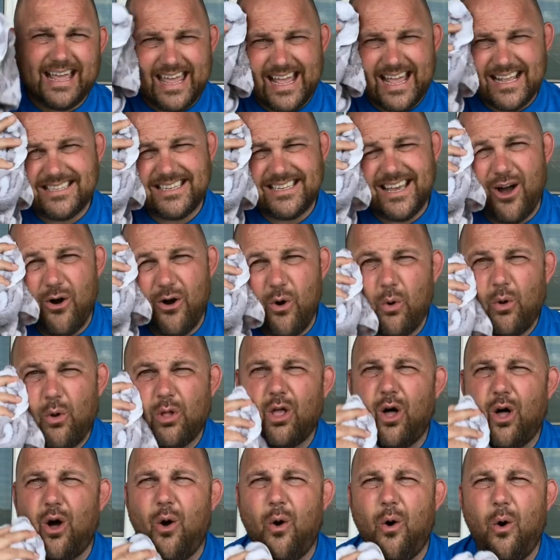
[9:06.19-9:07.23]
It's
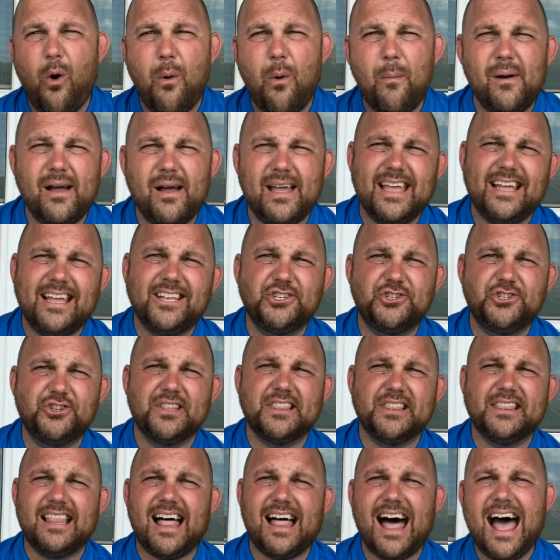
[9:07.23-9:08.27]
Oklahoma in
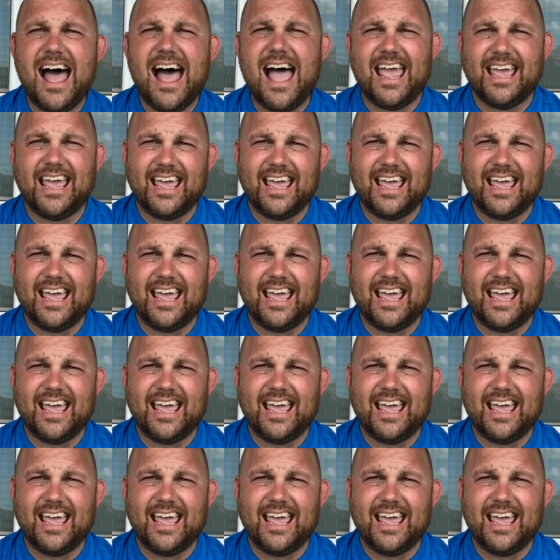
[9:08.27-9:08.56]
July,